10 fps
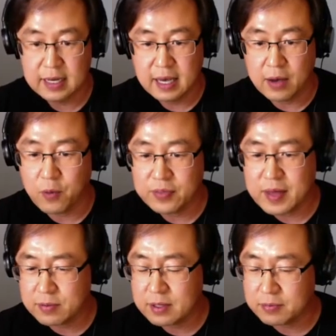And what
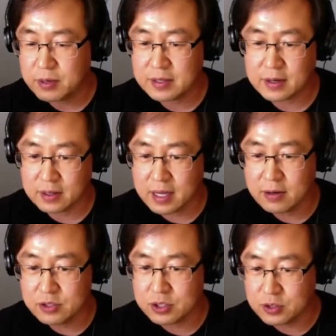that allows
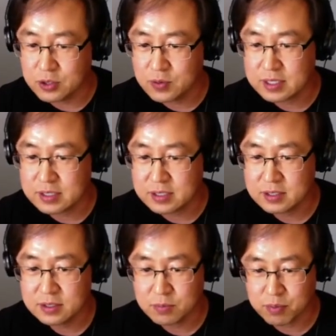you to do is,
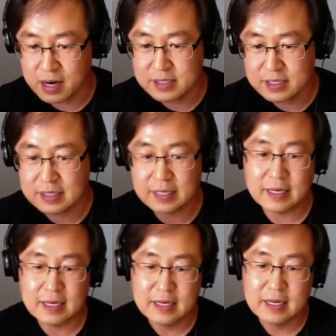surprisingly,
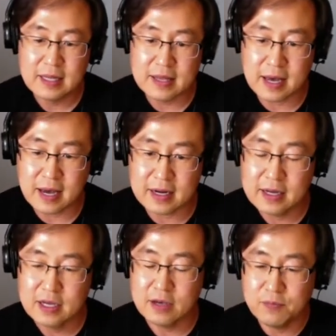that
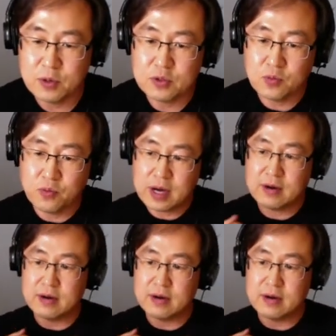if you were to wear it